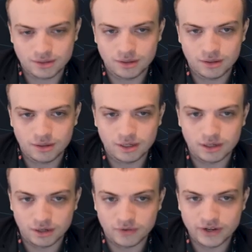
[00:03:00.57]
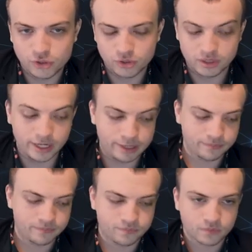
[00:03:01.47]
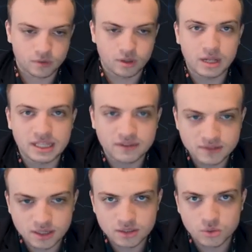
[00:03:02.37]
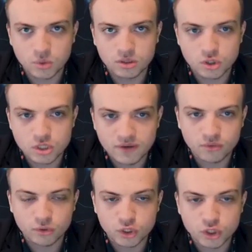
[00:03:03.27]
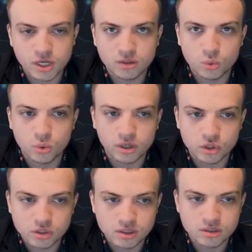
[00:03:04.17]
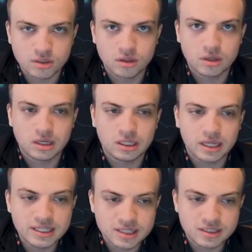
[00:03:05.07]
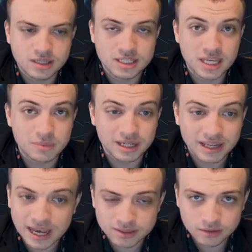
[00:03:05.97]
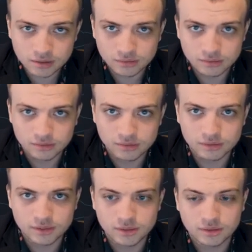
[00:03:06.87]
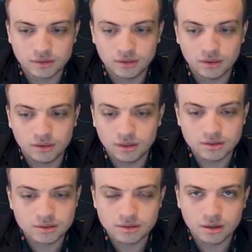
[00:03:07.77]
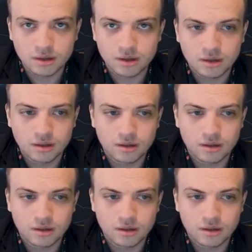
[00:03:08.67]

an adventure today. Knight f6, queen g7, rook g8, queen h6, knight c6, and we castle. Things, and